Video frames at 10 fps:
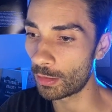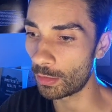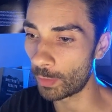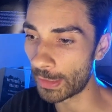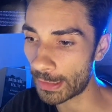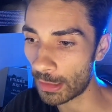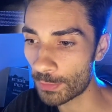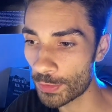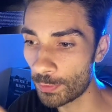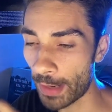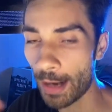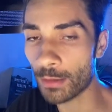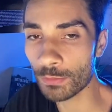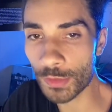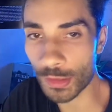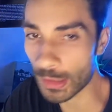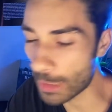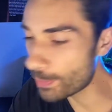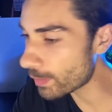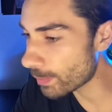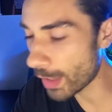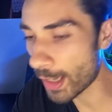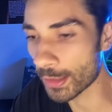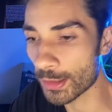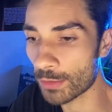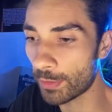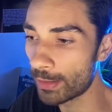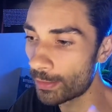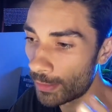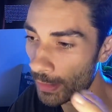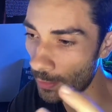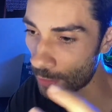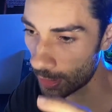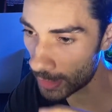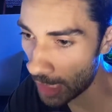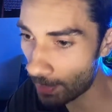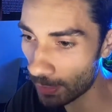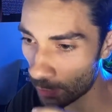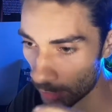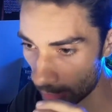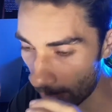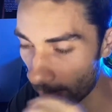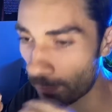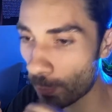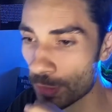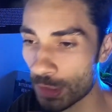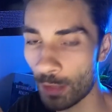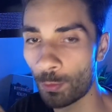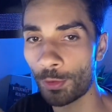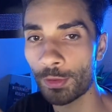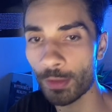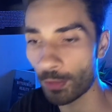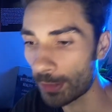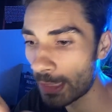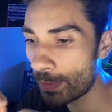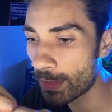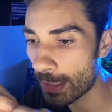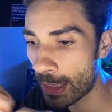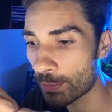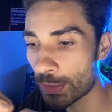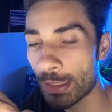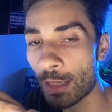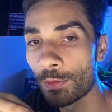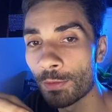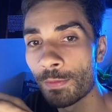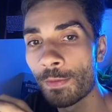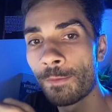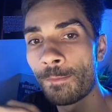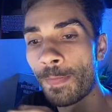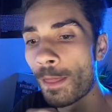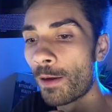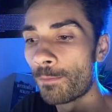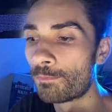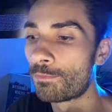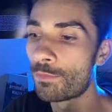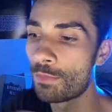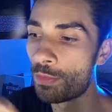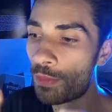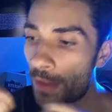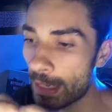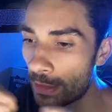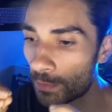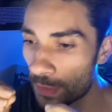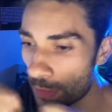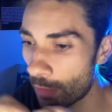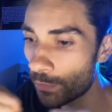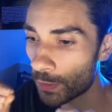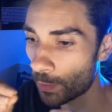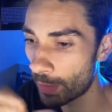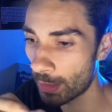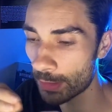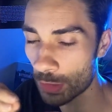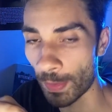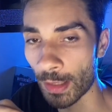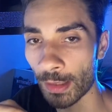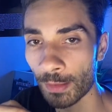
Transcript: it comes to atoms, the same thing applies, right? There's atomic forces at work that are keeping the atoms together. They themselves are not expanding.